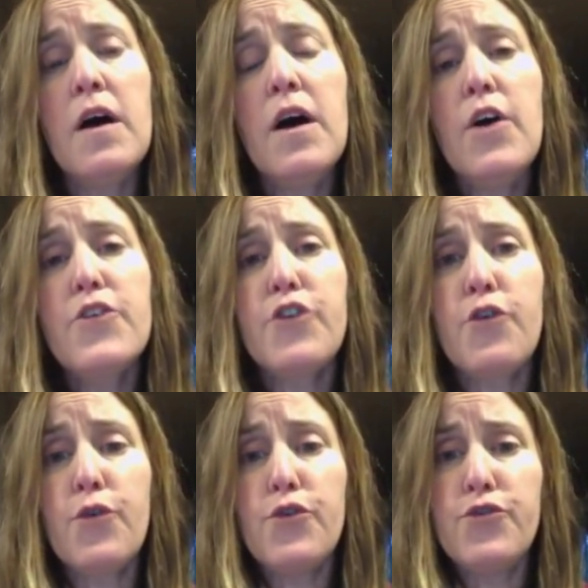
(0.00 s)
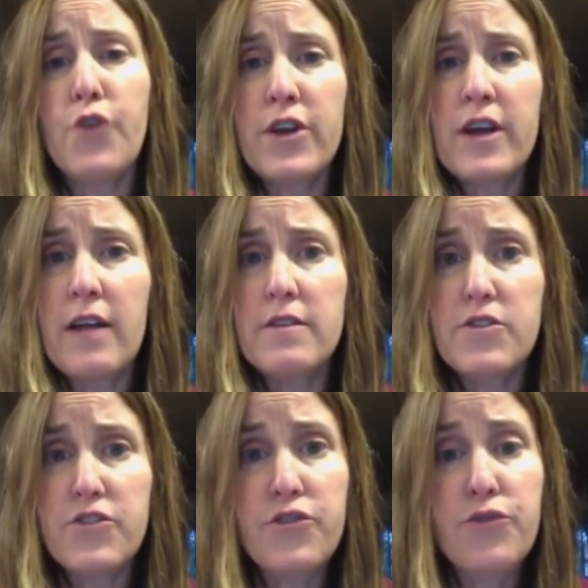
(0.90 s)
So you've already got
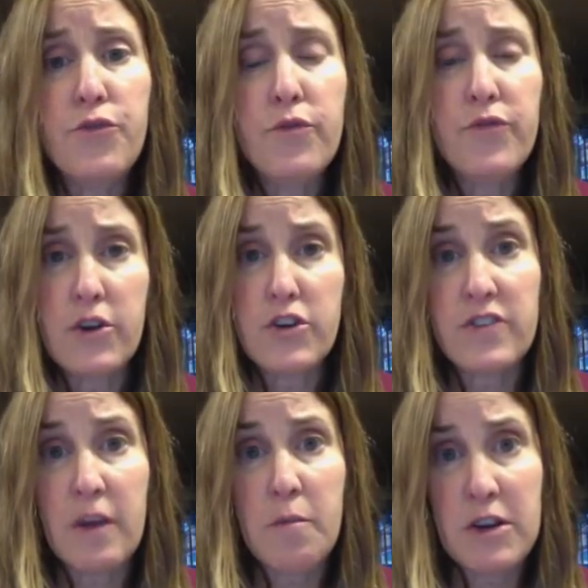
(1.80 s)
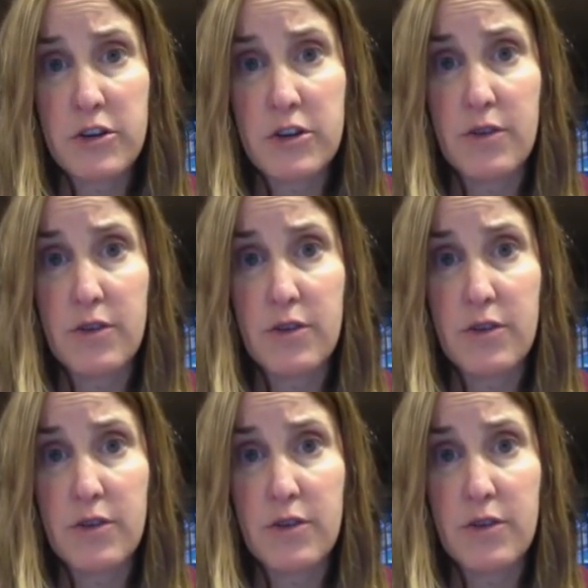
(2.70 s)
two functions I mentioned,